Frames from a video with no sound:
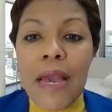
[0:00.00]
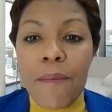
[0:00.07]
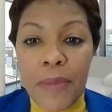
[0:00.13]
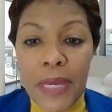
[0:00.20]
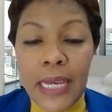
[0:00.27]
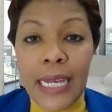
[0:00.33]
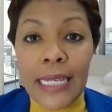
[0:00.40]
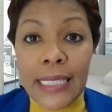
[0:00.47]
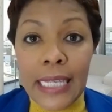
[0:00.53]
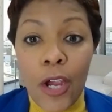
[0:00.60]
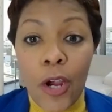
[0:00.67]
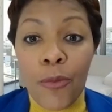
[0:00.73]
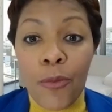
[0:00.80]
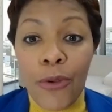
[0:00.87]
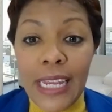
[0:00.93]
because they
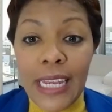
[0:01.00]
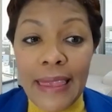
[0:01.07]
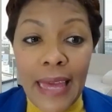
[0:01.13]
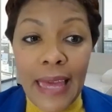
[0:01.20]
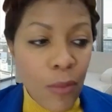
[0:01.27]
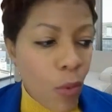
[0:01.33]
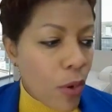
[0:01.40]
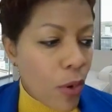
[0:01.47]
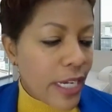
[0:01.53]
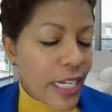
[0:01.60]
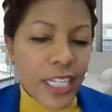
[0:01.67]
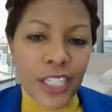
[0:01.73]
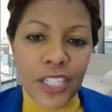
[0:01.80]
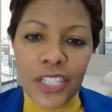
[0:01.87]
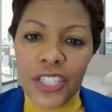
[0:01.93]
are breaking that
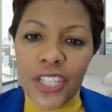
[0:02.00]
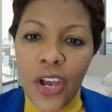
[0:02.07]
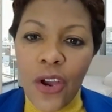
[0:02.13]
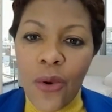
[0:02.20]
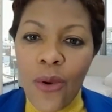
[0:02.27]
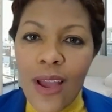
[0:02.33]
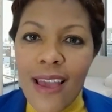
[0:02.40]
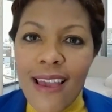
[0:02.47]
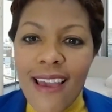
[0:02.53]
mortgage. So